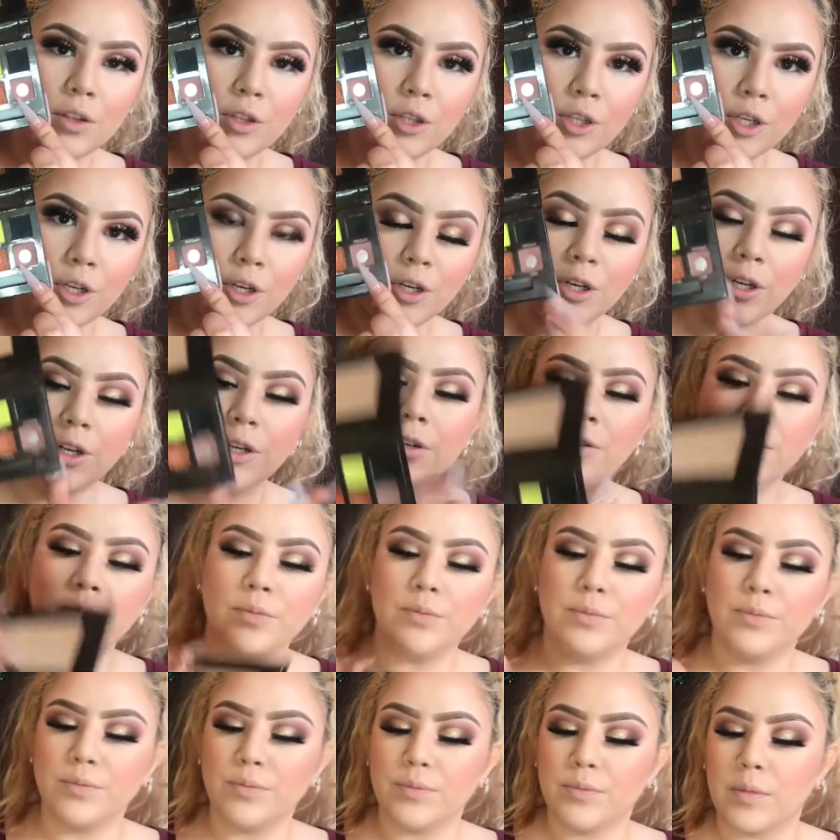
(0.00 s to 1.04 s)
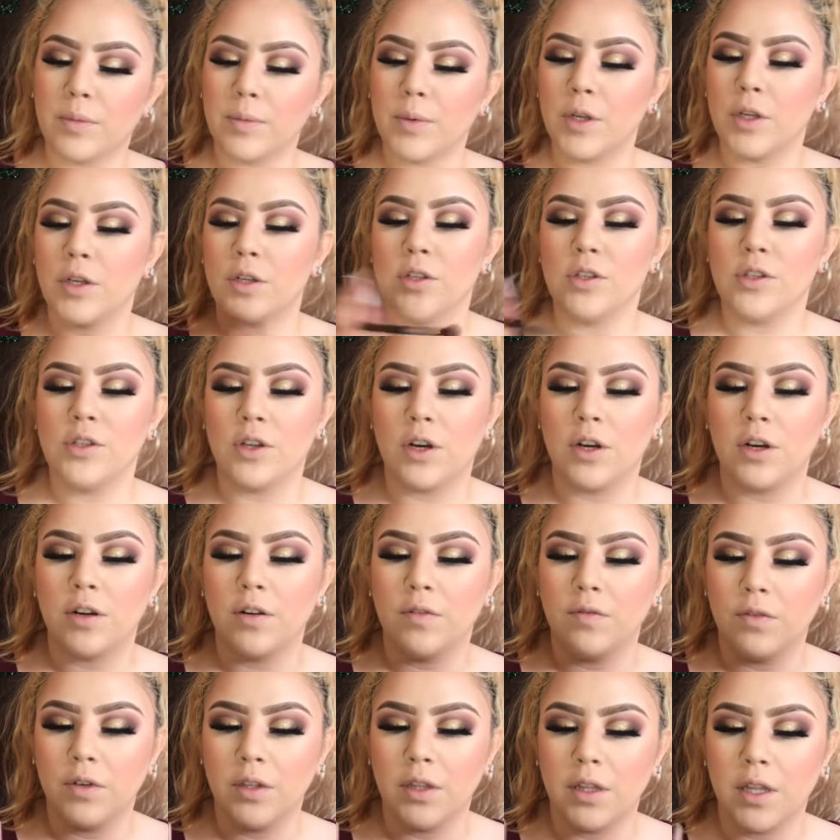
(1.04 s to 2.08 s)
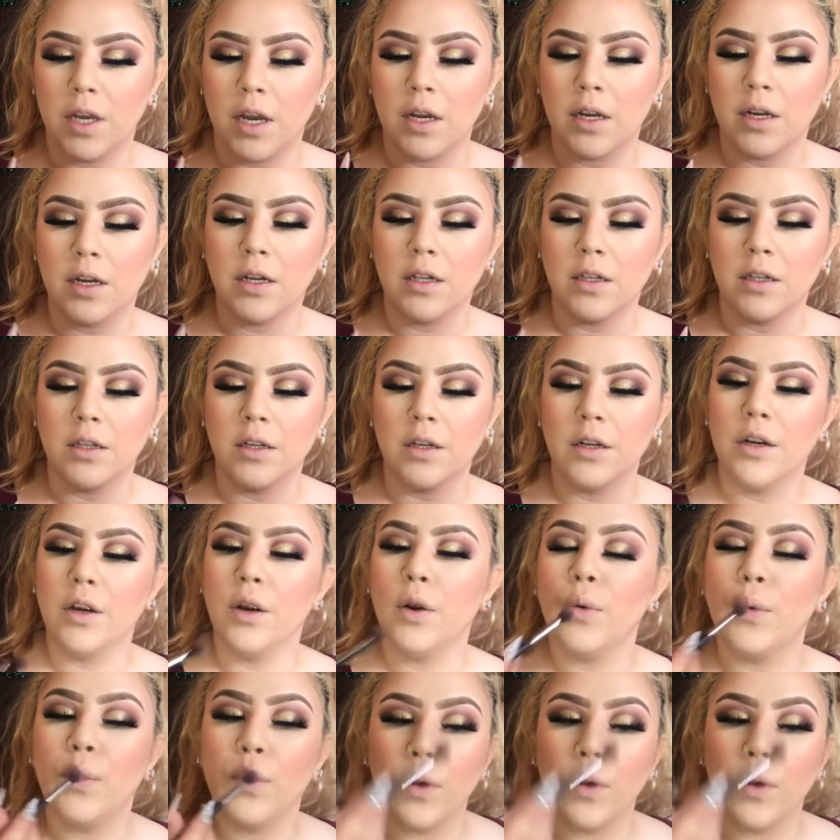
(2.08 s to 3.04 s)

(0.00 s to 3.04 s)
there, I'm gonna start off with that color